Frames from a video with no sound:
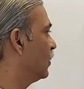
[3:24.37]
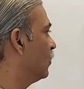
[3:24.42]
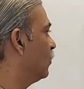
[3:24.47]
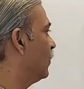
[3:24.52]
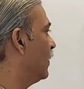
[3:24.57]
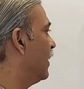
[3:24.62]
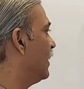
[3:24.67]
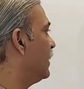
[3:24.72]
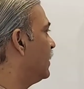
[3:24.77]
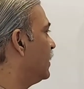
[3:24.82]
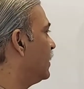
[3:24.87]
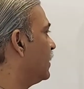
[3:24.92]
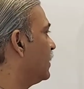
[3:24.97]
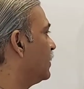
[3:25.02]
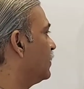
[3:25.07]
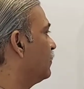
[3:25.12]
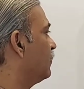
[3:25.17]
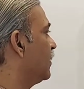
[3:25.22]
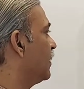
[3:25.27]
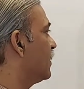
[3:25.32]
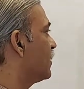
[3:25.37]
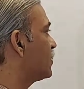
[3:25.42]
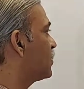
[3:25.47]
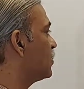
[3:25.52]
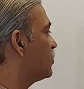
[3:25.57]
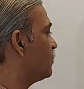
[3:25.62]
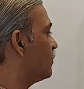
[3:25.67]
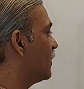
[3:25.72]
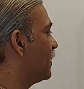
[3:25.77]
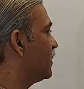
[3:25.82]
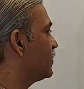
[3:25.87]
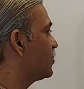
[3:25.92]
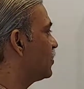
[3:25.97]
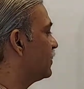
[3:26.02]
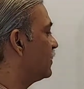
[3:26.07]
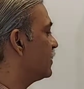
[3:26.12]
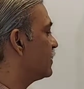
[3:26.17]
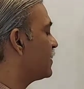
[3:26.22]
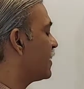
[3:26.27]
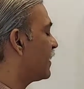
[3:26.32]
When Venus is placed
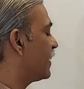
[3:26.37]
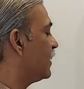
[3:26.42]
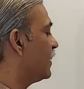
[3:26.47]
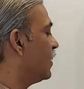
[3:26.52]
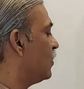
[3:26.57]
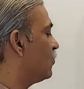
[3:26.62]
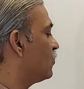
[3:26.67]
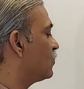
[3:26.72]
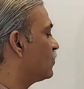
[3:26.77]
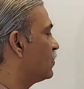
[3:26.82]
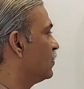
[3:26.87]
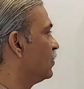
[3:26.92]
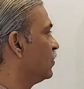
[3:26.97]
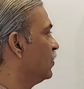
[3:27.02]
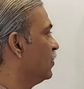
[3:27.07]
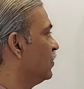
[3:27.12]
in the second house,